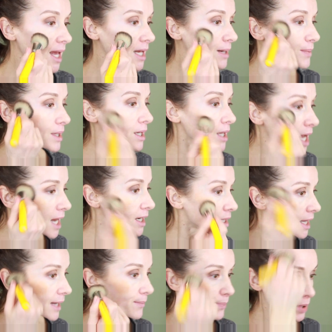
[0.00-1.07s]
And I'm gonna kind
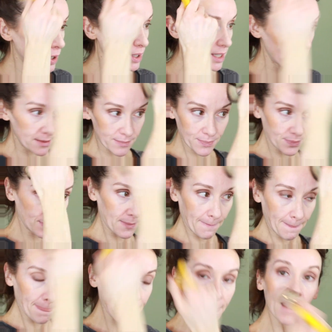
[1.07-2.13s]
of like put it
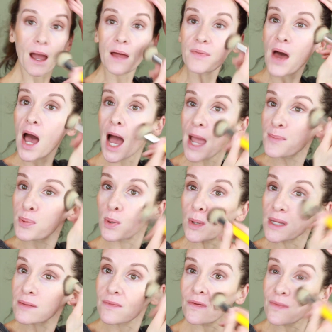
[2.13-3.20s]
on the high
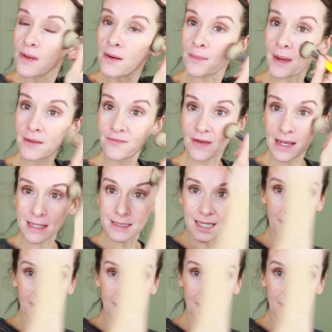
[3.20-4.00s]
points of my face,